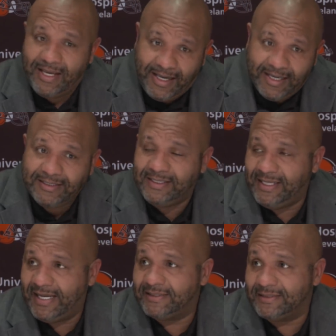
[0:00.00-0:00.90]
and he
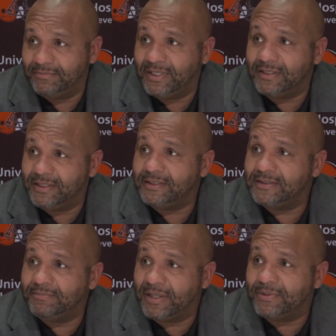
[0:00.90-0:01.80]
has the ability
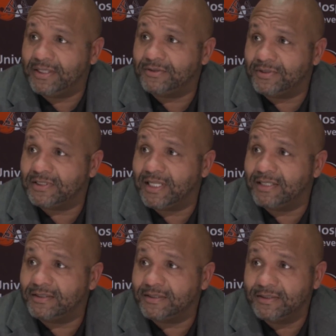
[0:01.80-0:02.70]
to make plays with his
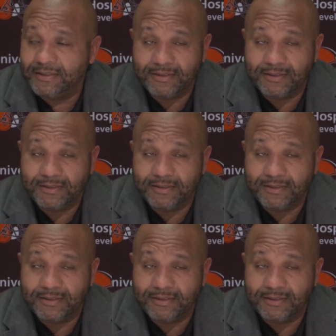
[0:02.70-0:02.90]
legs.